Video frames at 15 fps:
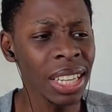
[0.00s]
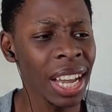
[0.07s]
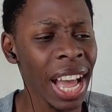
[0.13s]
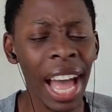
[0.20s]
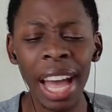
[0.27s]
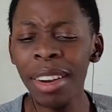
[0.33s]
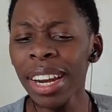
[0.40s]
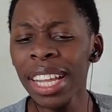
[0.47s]

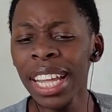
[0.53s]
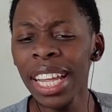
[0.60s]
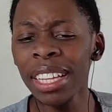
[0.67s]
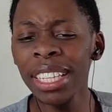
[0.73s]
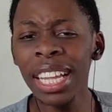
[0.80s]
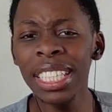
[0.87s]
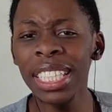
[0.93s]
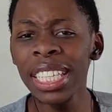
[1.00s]
How the hell
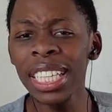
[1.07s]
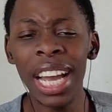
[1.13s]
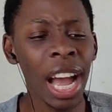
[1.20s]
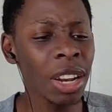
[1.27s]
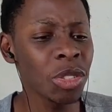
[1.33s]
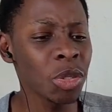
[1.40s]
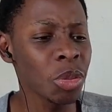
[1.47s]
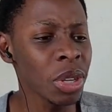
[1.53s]
does he
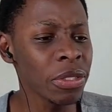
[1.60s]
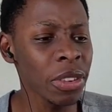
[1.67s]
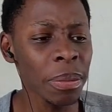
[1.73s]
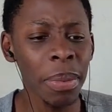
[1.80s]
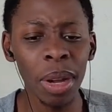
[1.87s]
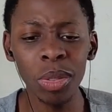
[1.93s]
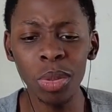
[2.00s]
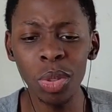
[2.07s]
got you if you're
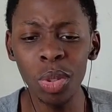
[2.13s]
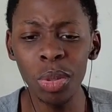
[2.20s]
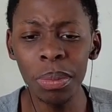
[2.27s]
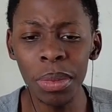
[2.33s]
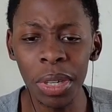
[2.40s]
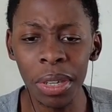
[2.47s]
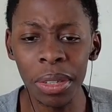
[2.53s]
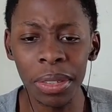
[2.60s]
about to do
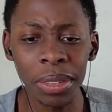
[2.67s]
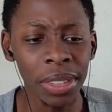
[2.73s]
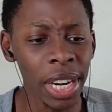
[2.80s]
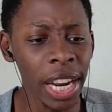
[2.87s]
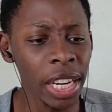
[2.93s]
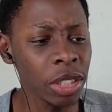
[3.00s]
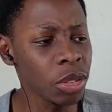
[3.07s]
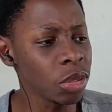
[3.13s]
murder
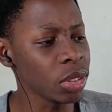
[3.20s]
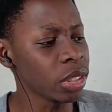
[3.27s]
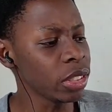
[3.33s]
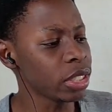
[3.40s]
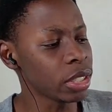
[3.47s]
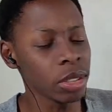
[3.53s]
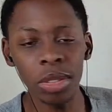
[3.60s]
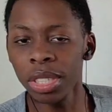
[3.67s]
and
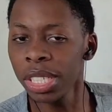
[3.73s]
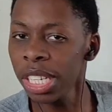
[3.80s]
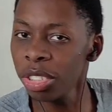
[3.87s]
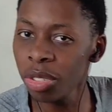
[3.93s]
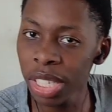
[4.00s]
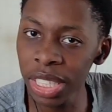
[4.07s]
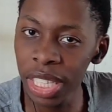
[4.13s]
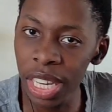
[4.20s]
you, you
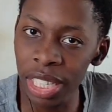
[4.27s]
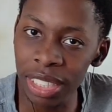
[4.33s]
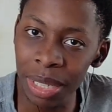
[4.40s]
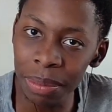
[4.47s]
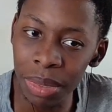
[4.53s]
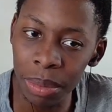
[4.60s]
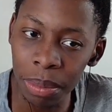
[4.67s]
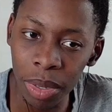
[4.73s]
literally did
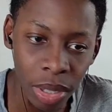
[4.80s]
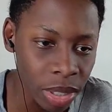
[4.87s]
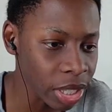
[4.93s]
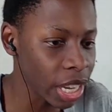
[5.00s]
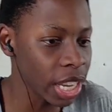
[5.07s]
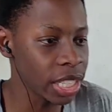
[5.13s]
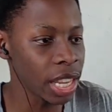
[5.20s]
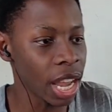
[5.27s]
attempted murder
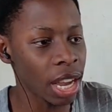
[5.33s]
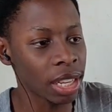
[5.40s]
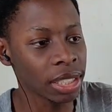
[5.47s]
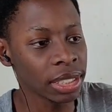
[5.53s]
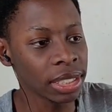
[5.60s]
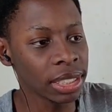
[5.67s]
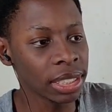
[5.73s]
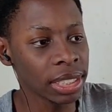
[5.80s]
and y'all
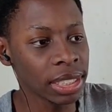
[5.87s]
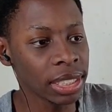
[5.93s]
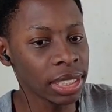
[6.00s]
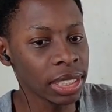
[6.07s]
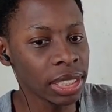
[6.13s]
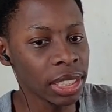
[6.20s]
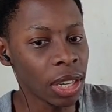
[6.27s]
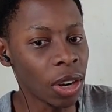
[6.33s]

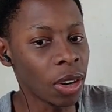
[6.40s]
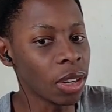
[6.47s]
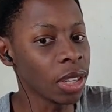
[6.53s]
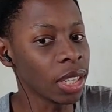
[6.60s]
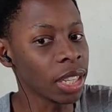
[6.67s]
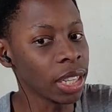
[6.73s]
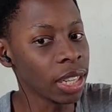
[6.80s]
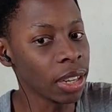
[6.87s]

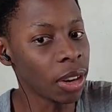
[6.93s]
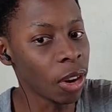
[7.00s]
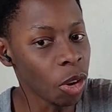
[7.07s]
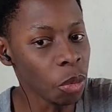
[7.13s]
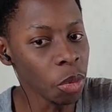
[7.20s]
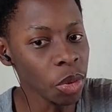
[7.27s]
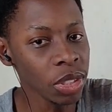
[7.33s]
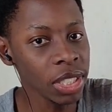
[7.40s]

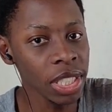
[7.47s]
almost